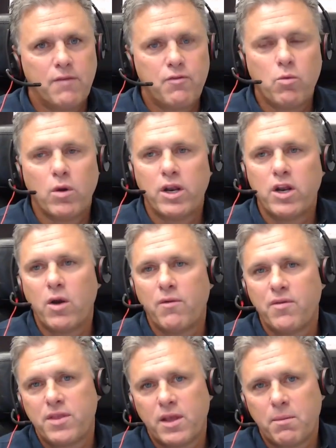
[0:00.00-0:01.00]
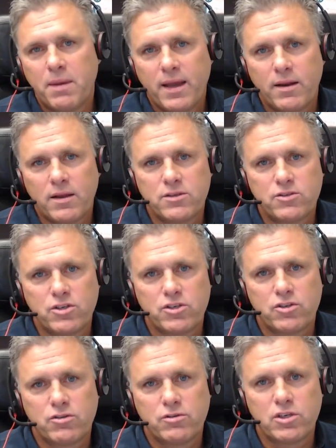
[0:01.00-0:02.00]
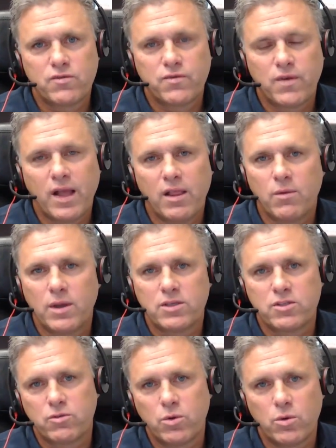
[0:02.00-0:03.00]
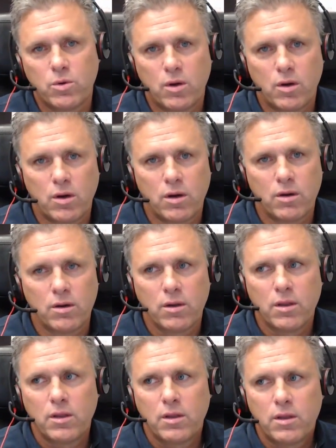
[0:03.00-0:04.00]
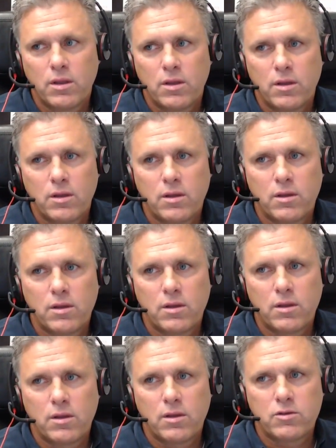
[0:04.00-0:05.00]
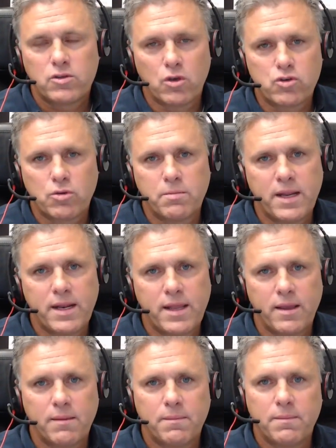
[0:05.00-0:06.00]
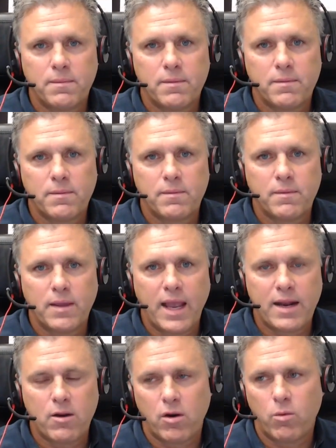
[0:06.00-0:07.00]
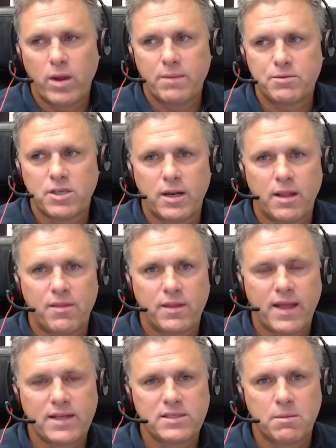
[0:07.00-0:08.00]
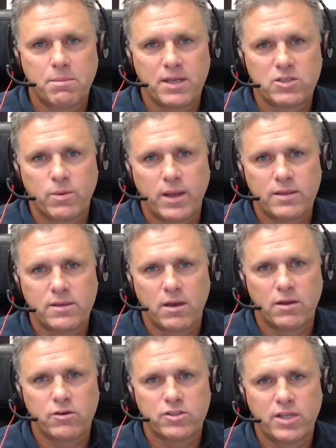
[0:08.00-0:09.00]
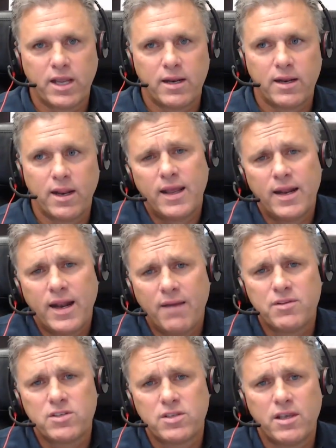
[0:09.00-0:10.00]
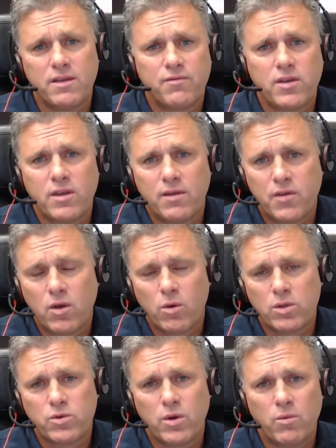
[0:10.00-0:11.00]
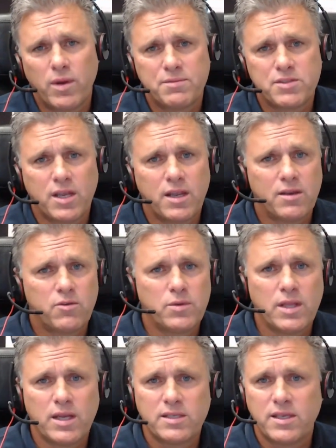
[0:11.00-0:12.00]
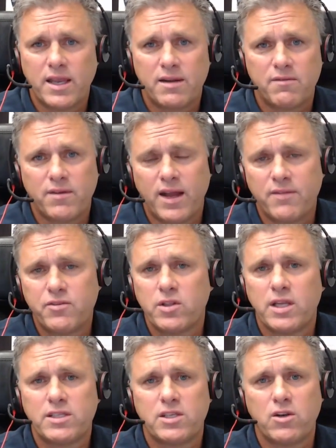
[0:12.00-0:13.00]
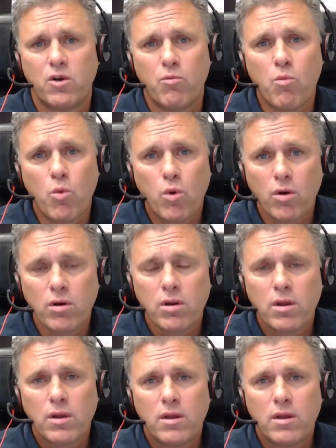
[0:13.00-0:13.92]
if you want to know everything about us, just follow us through our social media and our website. I think that's the best way to understand it. And obviously, if you go onto our website and you would like to get involved, you'd like to know more,